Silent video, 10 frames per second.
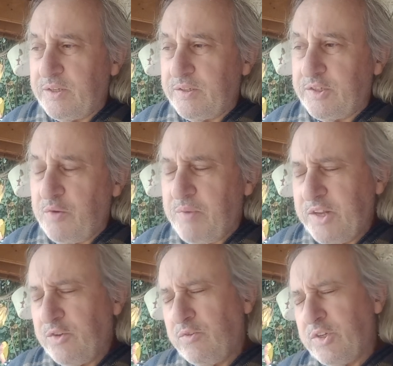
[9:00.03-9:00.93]
so my
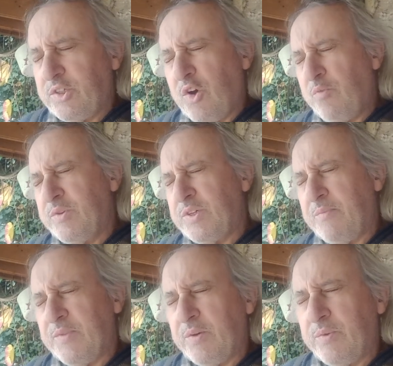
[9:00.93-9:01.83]
daughter told me
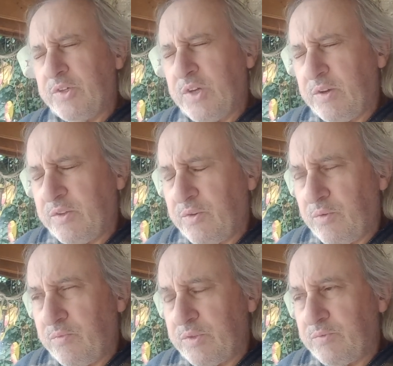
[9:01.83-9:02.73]
something which I
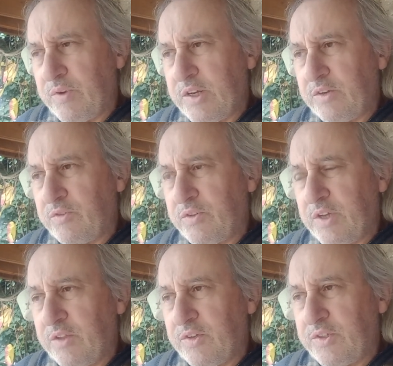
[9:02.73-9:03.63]
thought was really
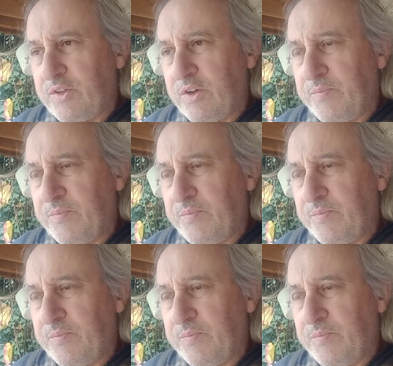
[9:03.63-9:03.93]
interesting, that is that